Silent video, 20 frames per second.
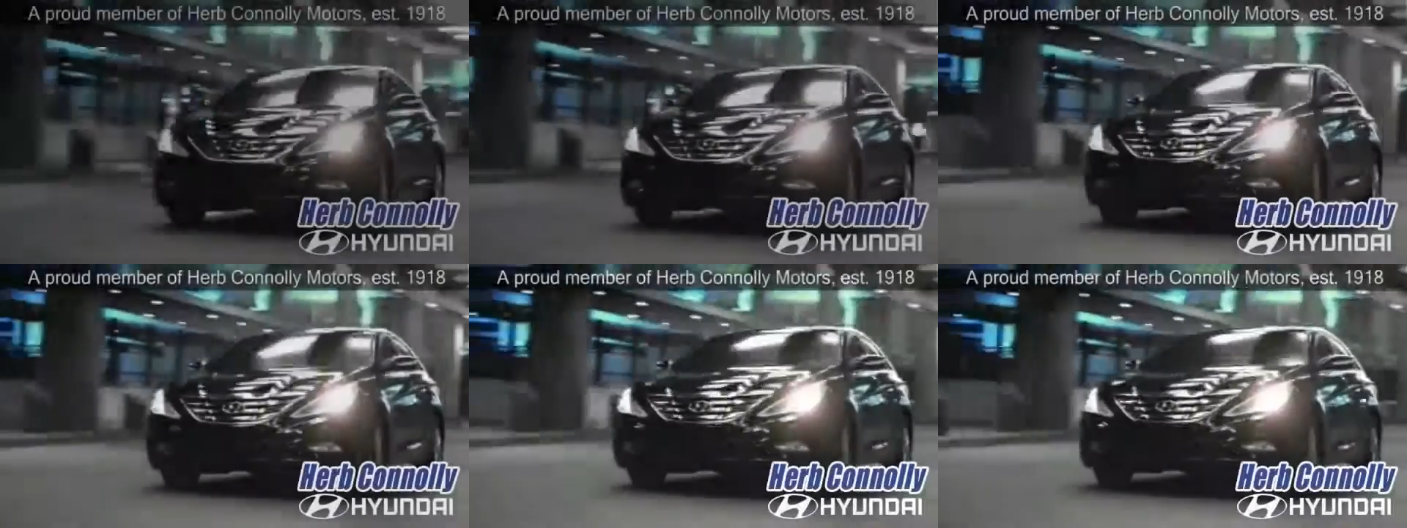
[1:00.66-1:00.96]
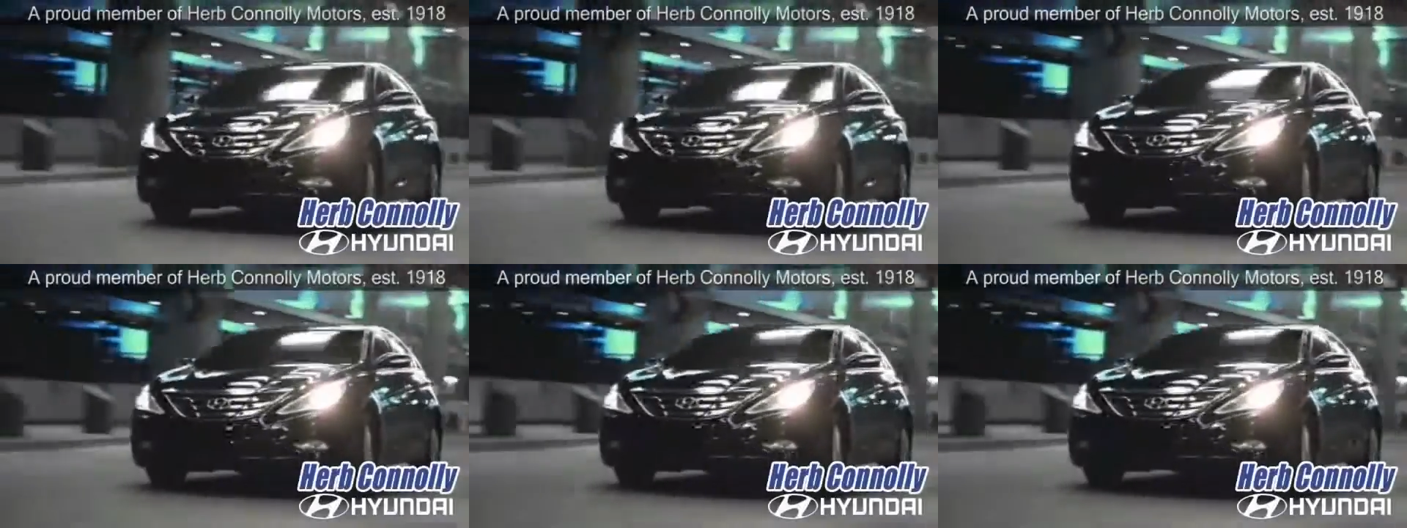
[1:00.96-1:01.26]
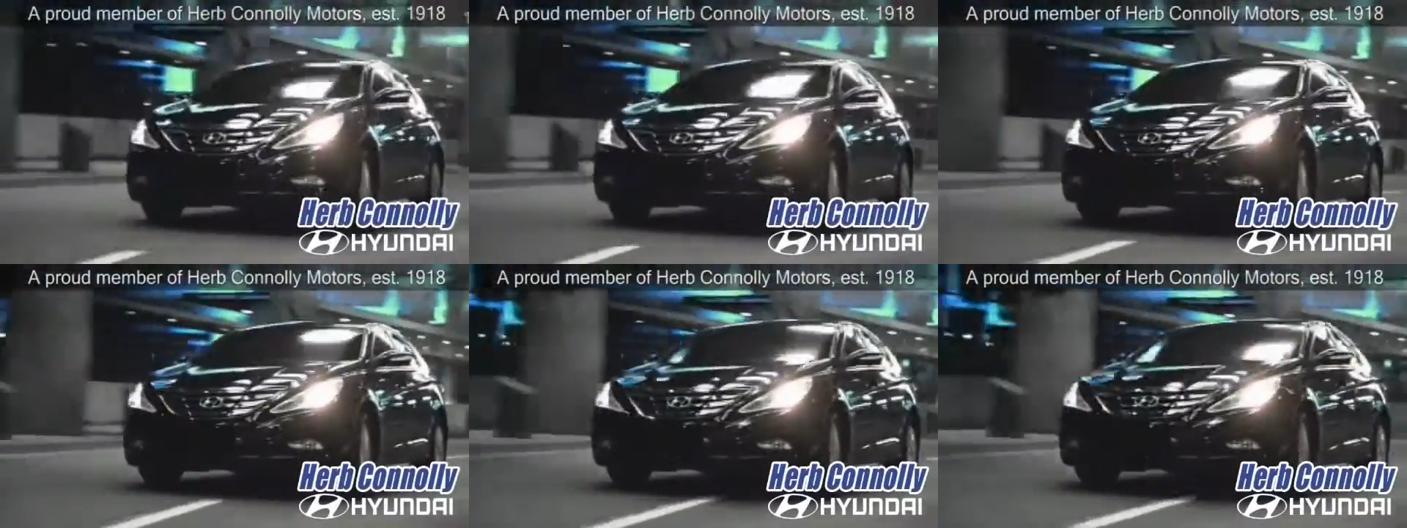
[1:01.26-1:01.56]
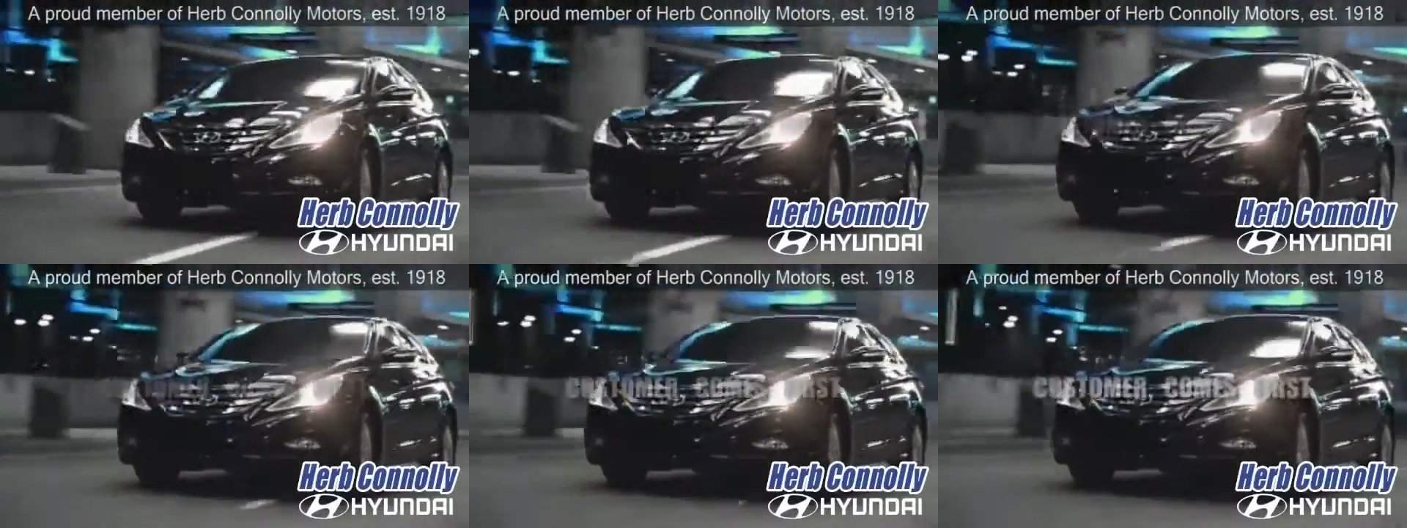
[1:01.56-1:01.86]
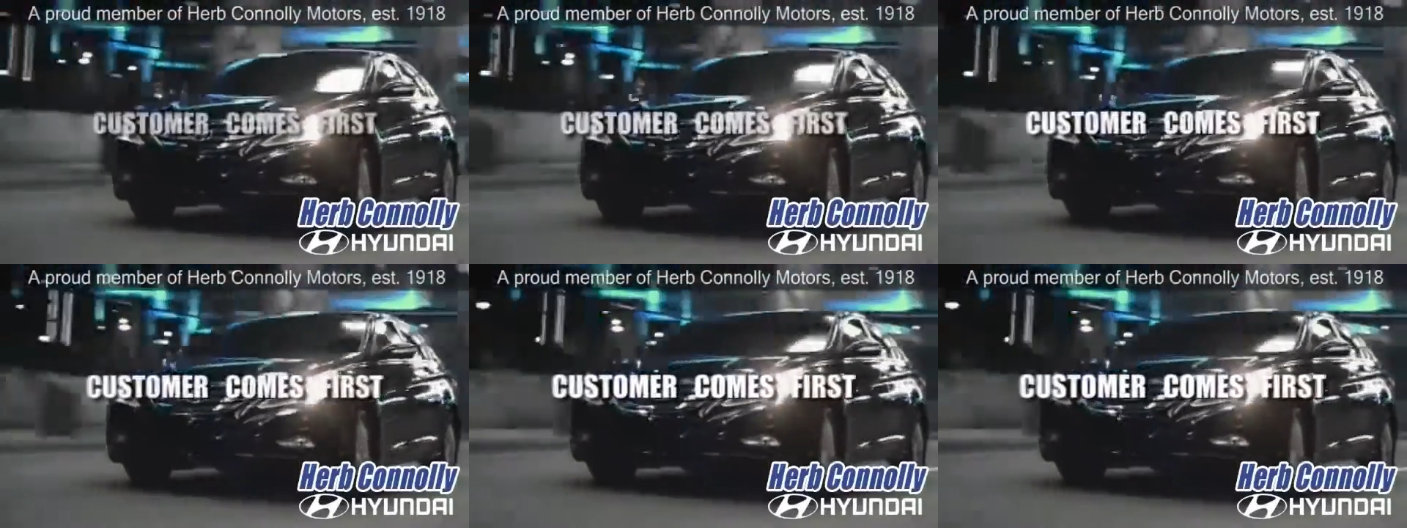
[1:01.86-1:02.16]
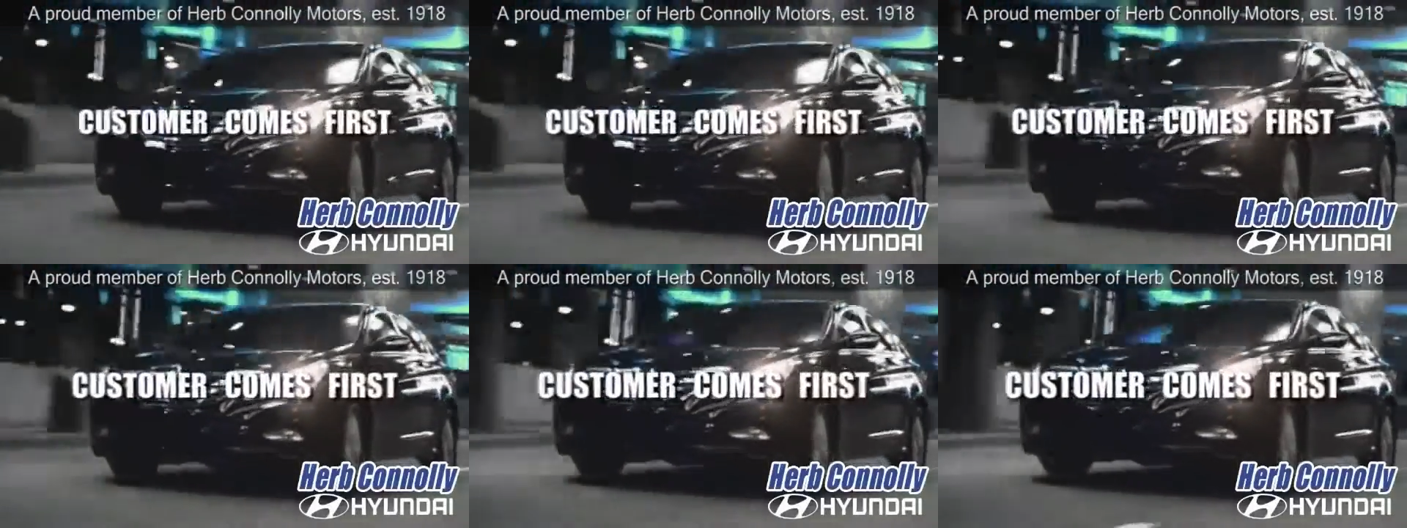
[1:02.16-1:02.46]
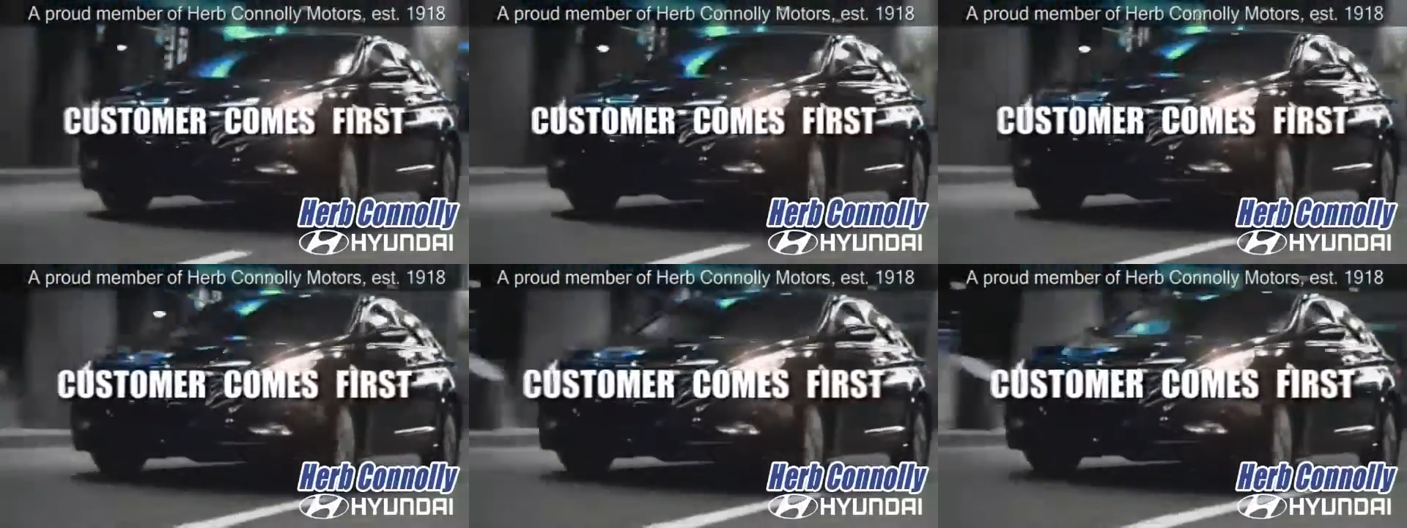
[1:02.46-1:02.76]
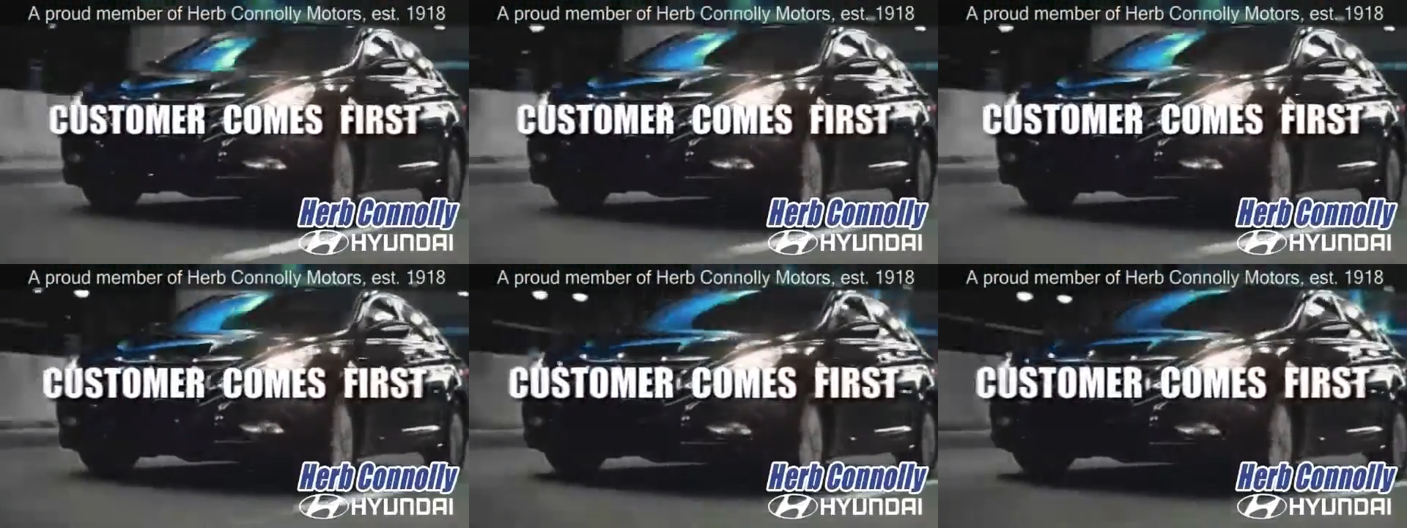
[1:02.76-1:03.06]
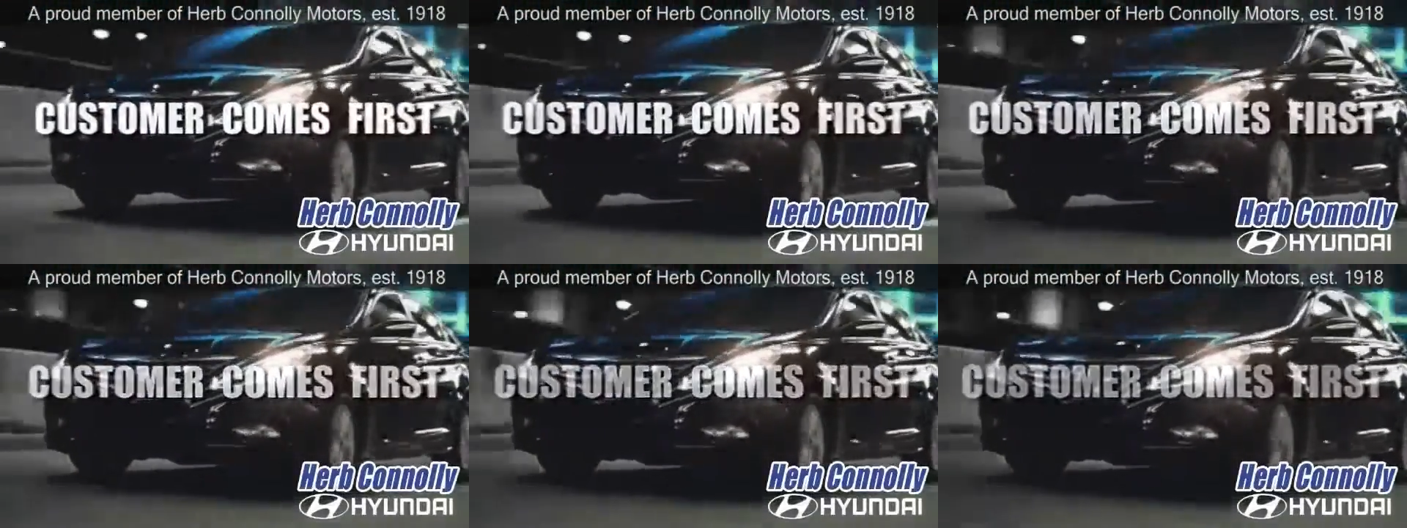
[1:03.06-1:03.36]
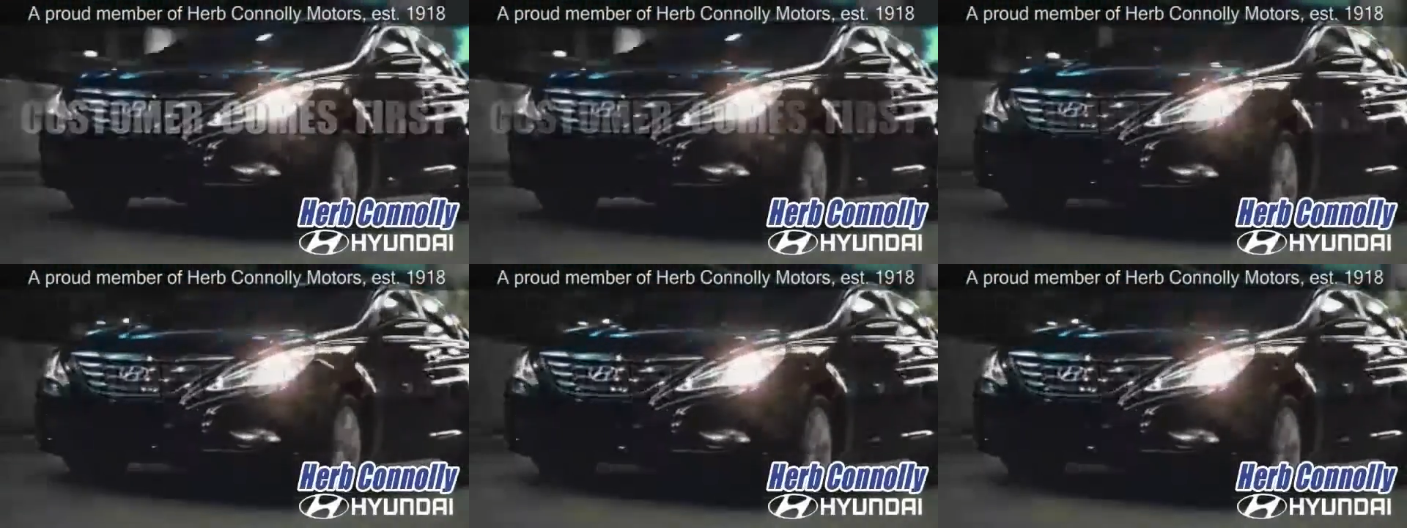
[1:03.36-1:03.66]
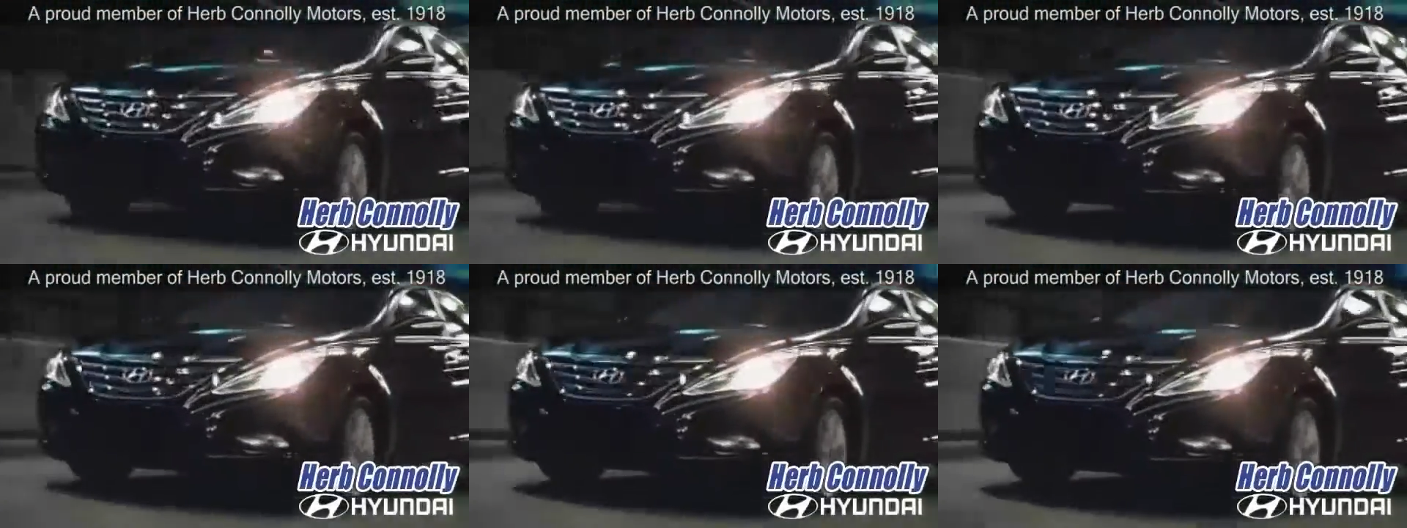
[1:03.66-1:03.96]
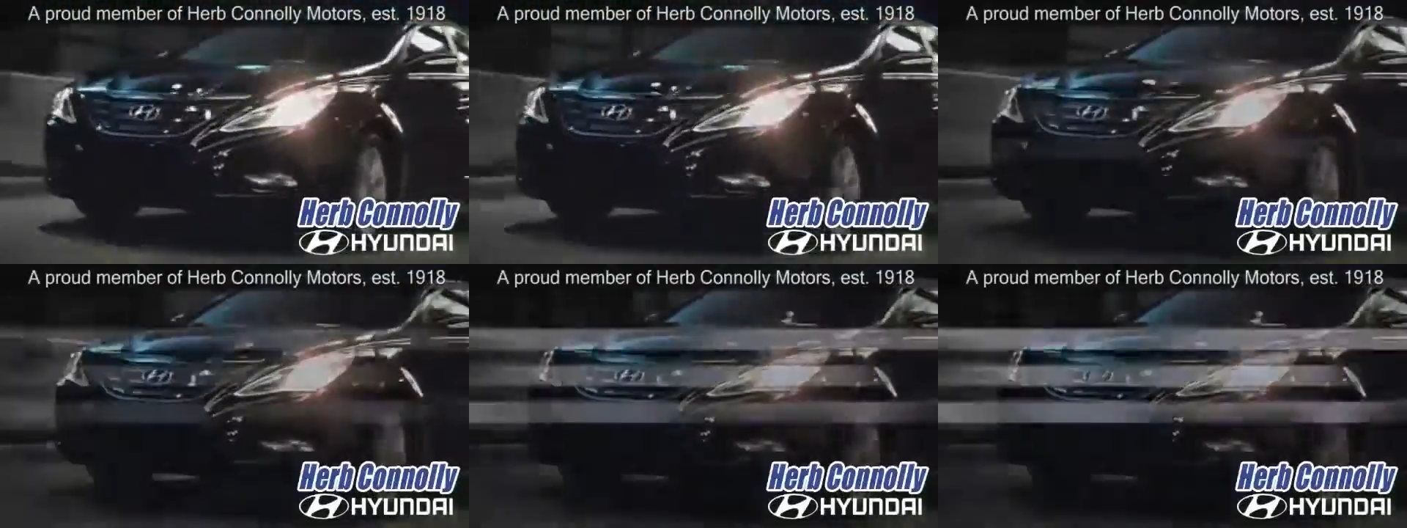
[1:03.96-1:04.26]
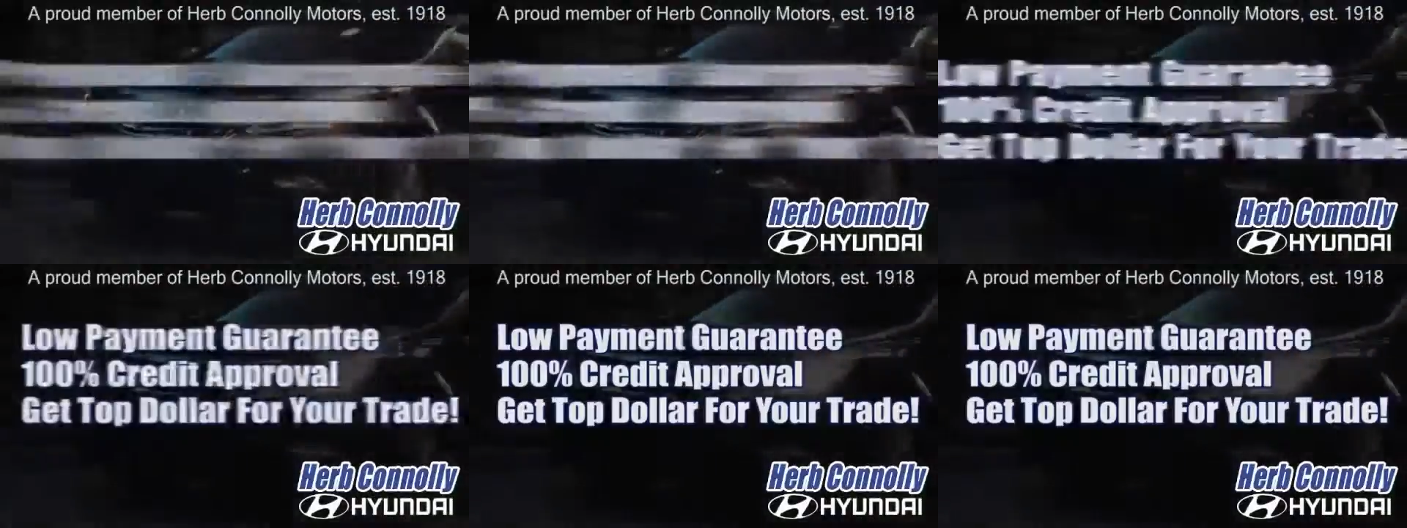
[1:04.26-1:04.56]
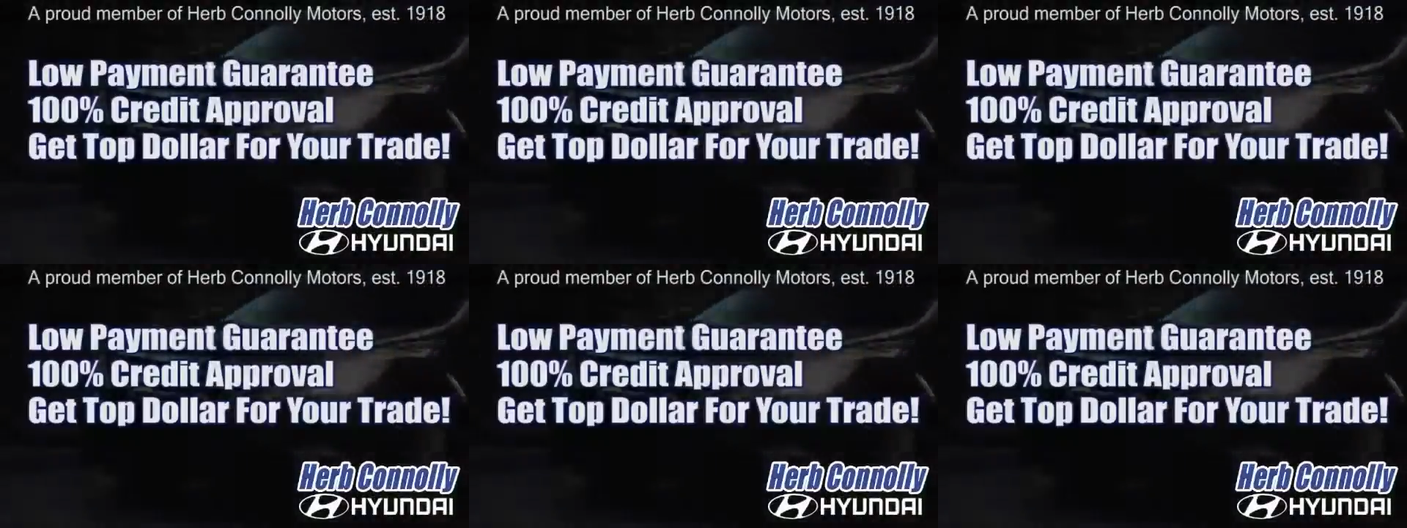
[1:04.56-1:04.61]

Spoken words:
Nobody's mouth can be seen.